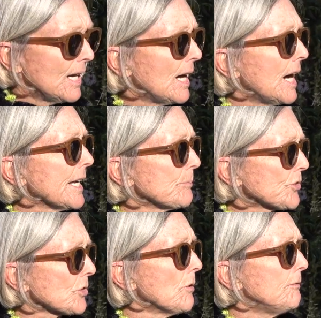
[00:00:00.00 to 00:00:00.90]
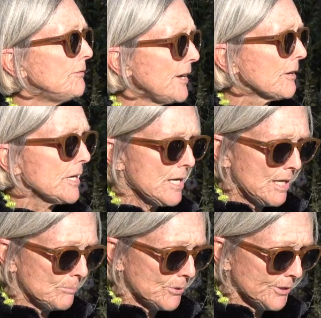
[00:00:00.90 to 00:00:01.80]
I am so very
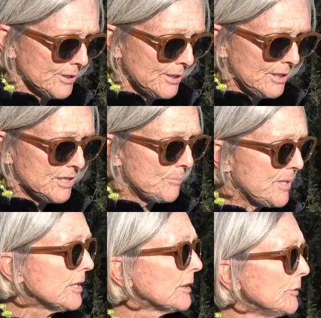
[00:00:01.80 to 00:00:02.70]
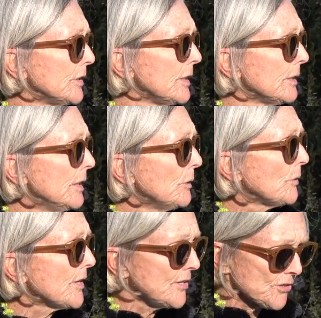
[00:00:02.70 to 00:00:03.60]
humbled to be included
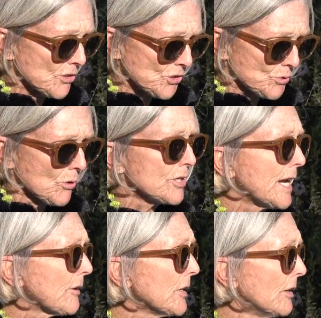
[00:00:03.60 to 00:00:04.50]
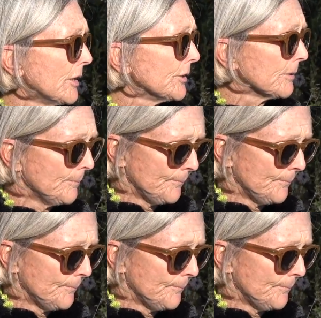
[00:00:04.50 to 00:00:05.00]
within this extraordinary honor.